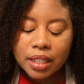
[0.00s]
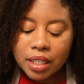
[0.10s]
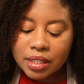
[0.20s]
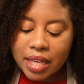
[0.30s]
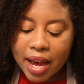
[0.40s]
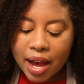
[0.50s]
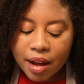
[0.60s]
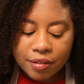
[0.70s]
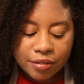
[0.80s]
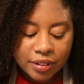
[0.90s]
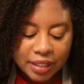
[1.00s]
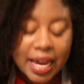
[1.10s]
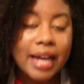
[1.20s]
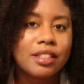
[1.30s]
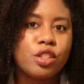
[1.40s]
does have
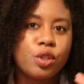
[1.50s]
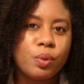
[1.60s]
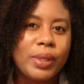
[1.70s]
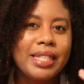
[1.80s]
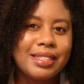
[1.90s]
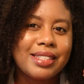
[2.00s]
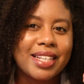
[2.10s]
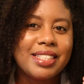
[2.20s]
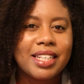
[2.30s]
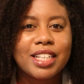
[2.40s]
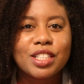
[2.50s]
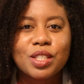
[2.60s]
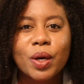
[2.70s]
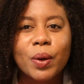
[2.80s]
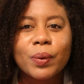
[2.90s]
that sweet scent in it.
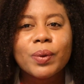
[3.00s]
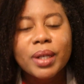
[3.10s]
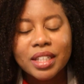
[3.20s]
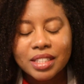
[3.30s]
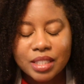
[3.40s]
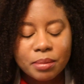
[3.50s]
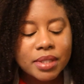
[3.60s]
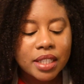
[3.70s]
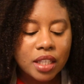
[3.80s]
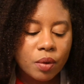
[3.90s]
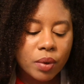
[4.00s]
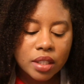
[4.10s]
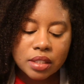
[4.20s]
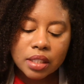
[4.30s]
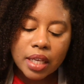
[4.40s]
So seems like they
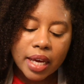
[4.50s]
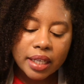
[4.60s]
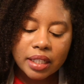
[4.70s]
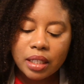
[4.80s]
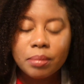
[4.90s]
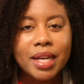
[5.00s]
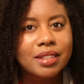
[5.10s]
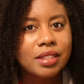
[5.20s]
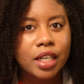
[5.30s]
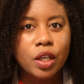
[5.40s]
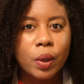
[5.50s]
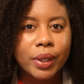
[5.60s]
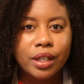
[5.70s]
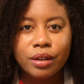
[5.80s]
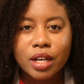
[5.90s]
wanted to like keep that scent
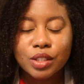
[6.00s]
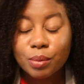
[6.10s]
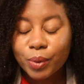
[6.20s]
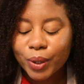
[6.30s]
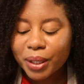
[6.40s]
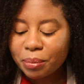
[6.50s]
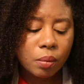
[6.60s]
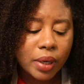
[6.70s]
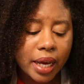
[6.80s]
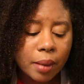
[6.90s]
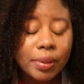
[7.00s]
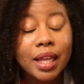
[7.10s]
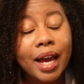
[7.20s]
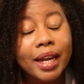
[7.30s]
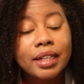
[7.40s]
going across the board. When I
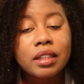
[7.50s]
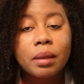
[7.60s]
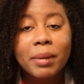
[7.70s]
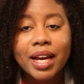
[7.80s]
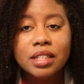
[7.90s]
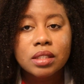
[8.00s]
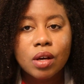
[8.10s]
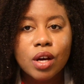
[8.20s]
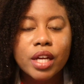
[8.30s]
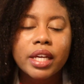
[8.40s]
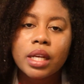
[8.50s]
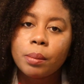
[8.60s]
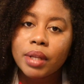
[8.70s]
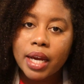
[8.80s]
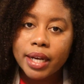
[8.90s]
applied the mask on, it
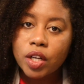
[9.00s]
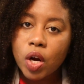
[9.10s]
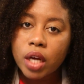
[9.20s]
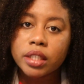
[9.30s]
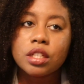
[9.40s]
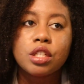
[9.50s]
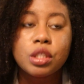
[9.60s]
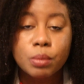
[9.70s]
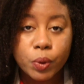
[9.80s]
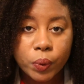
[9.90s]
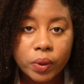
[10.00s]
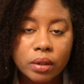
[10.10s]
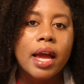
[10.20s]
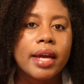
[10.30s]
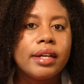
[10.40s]
applied on smooth.
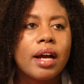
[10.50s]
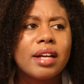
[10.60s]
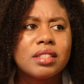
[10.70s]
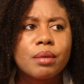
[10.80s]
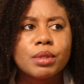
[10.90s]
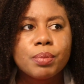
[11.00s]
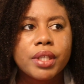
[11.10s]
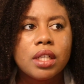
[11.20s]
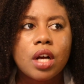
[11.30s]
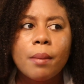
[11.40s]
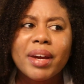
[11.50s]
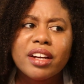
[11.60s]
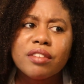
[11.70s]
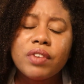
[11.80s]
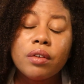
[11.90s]
And as I was putting it on, my
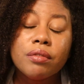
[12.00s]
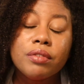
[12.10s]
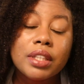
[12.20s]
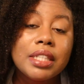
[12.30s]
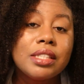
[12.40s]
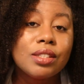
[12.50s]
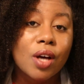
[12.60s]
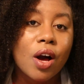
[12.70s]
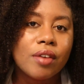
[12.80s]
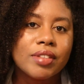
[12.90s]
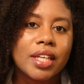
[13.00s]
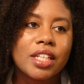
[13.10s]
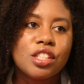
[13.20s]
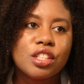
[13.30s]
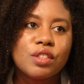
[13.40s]
hair felt really soft.
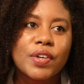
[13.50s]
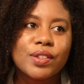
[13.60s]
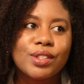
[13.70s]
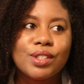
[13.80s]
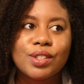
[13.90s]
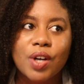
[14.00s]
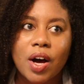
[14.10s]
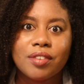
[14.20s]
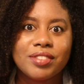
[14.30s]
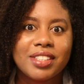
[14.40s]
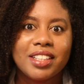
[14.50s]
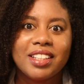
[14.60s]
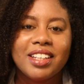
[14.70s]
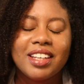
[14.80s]
Like it just felt soft.